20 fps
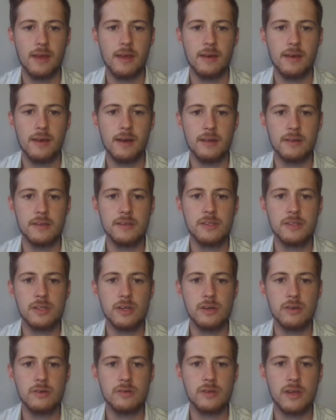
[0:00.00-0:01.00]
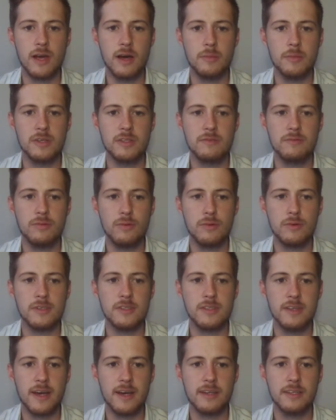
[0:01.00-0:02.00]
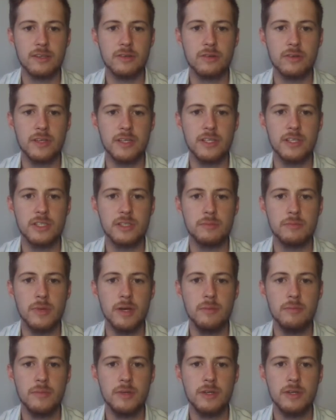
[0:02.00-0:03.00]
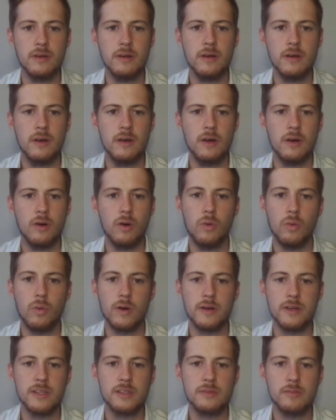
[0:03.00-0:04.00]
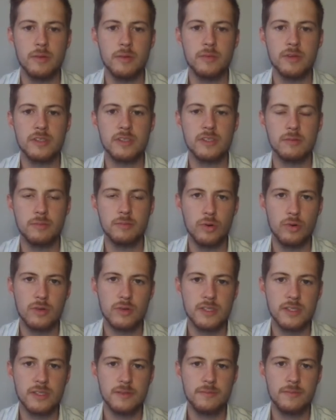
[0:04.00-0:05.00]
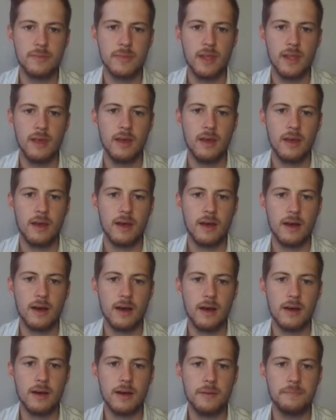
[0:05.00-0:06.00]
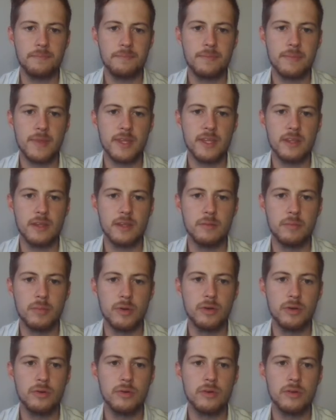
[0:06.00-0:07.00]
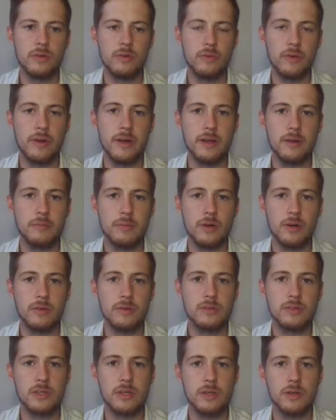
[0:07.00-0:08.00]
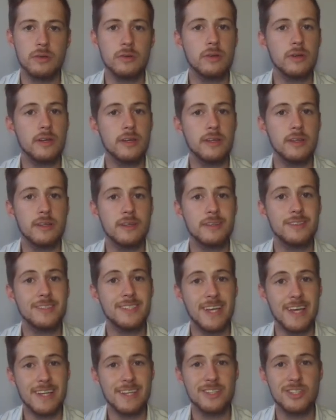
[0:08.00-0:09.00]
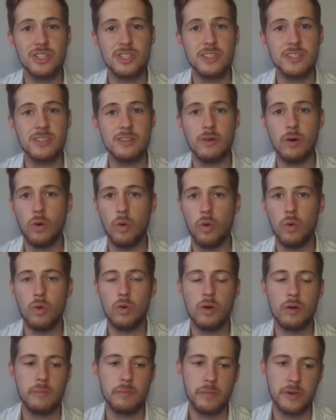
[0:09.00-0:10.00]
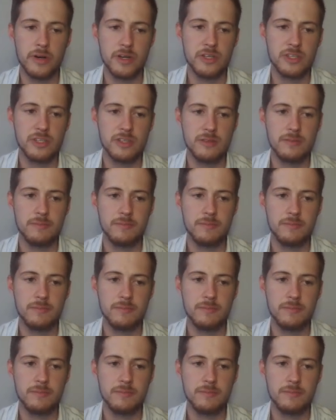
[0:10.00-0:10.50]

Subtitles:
Now this shows how much force is acting on each member, or what each member is supporting. The blue and the red both show either tension or compression.